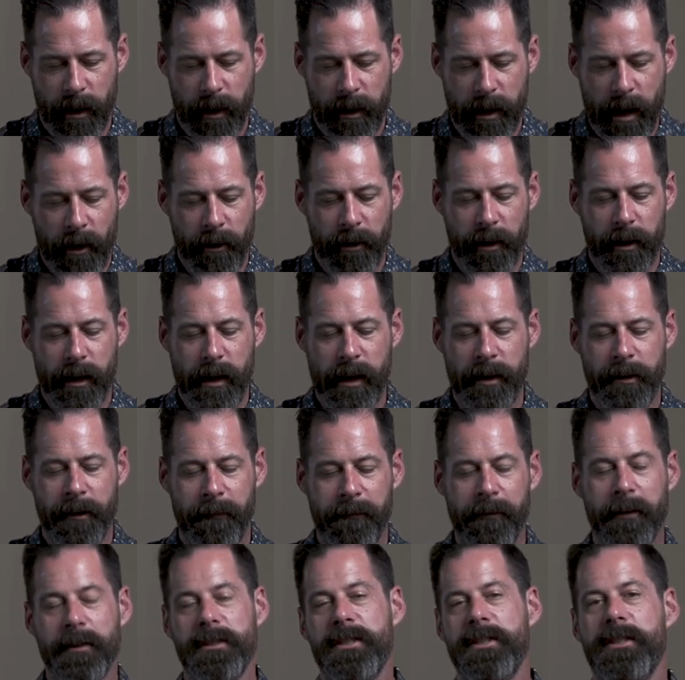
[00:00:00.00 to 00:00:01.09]
Now, in the
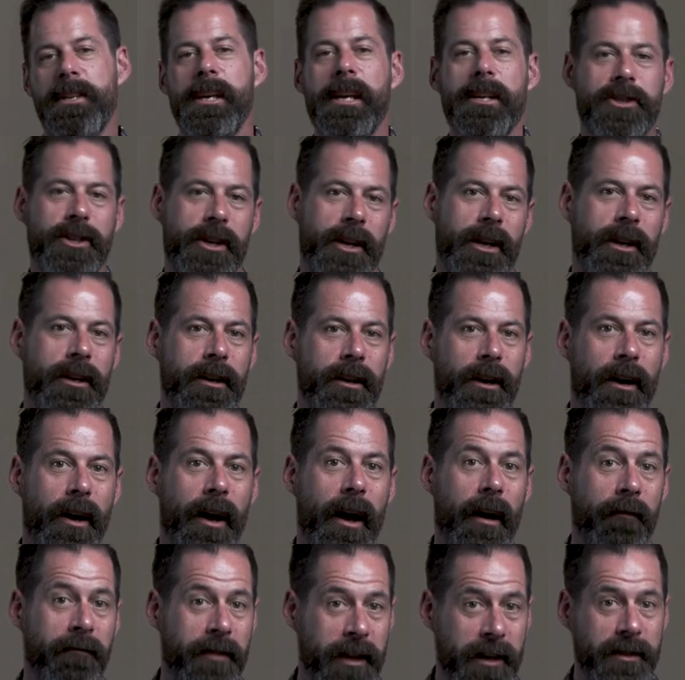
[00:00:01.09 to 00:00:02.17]
first teaching
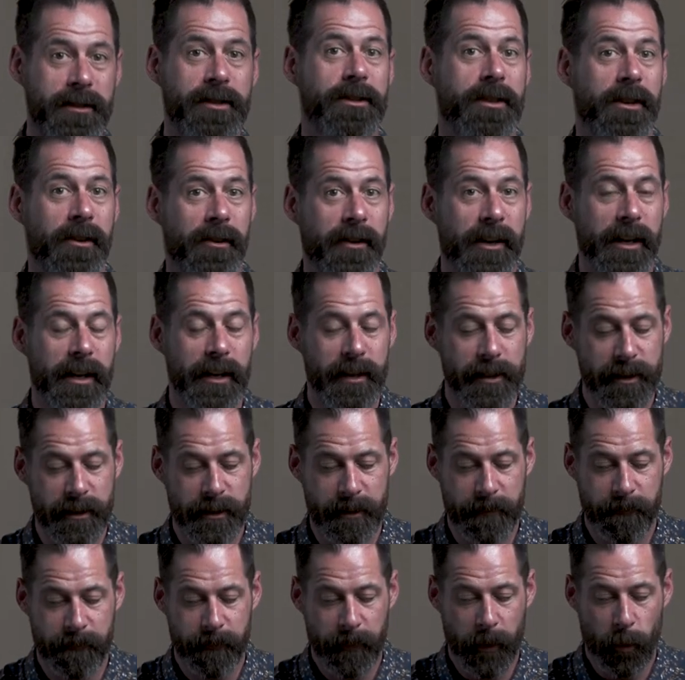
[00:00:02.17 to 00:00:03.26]
of this series,
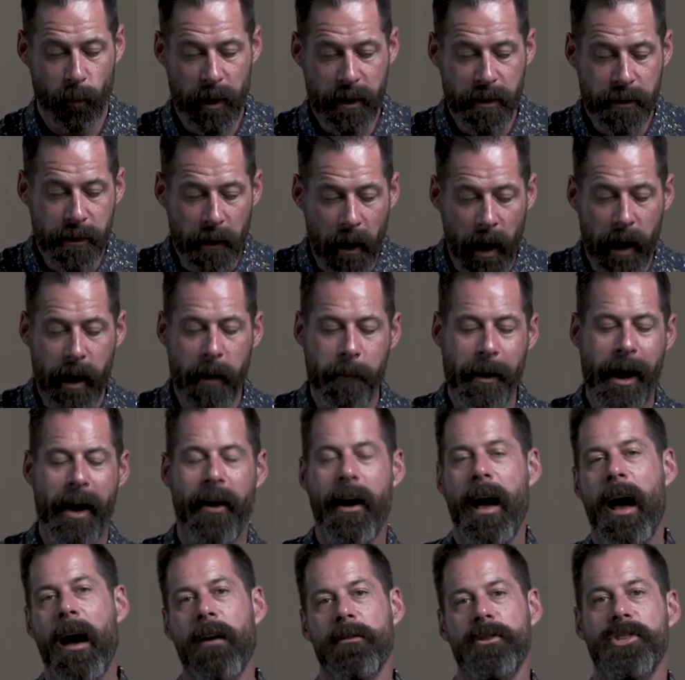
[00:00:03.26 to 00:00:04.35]
we thought about
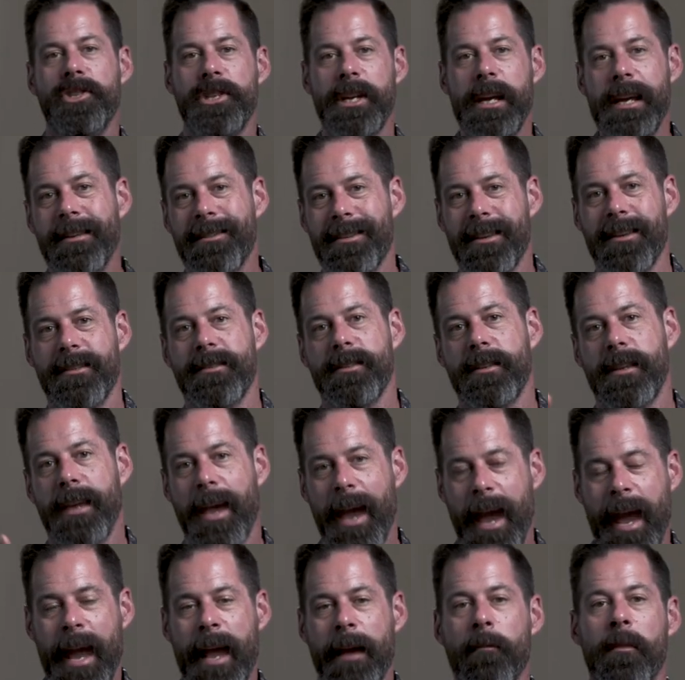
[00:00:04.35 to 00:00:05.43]
how Jesus
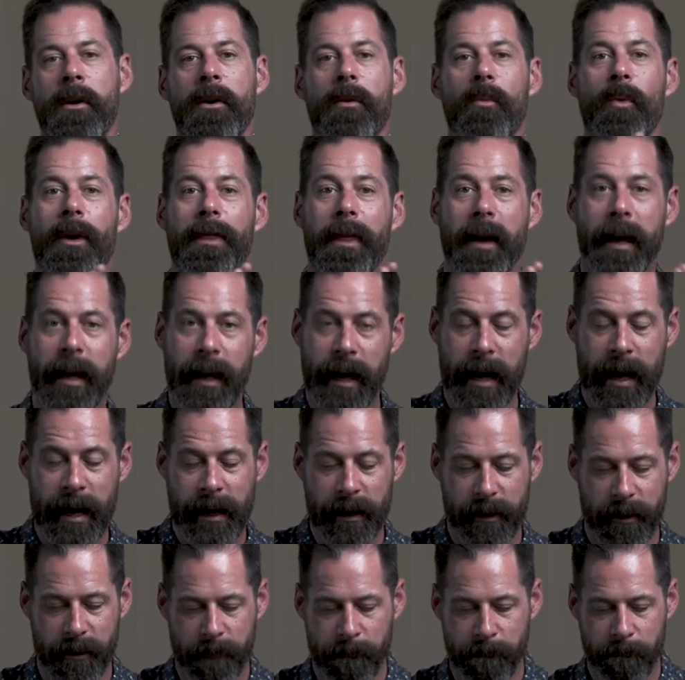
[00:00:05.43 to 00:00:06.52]
came with a
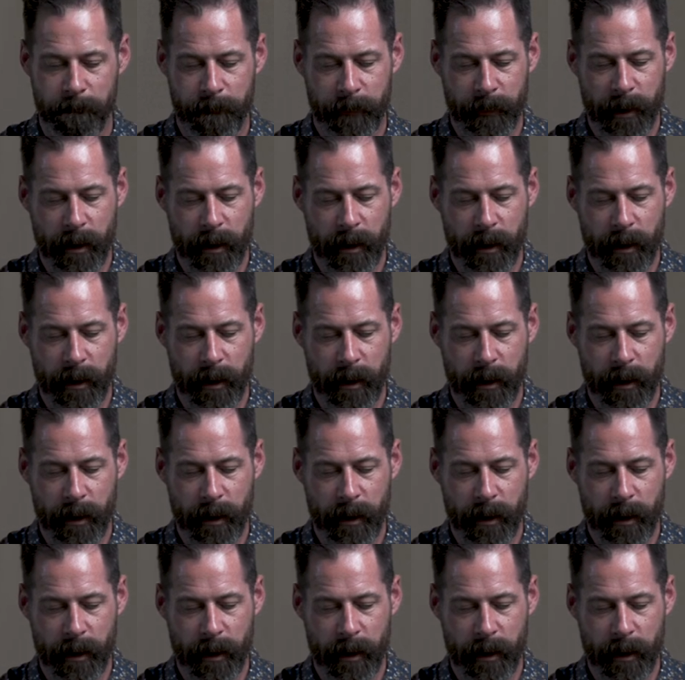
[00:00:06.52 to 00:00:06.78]
kingdom